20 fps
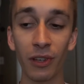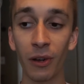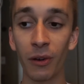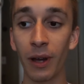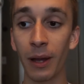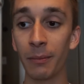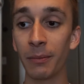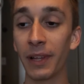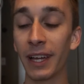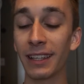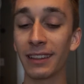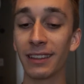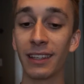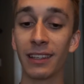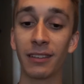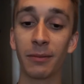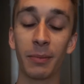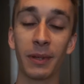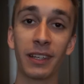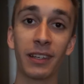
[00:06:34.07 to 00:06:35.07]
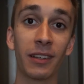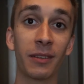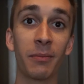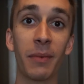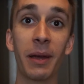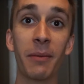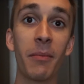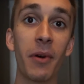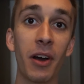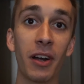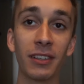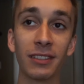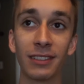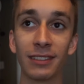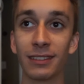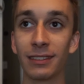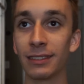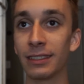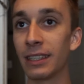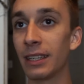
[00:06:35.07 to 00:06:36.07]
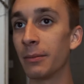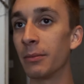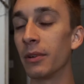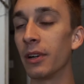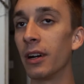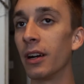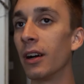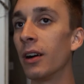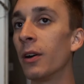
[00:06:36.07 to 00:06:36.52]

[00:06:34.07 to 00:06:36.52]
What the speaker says: Oh, I'm like this because my Mars is in Libra.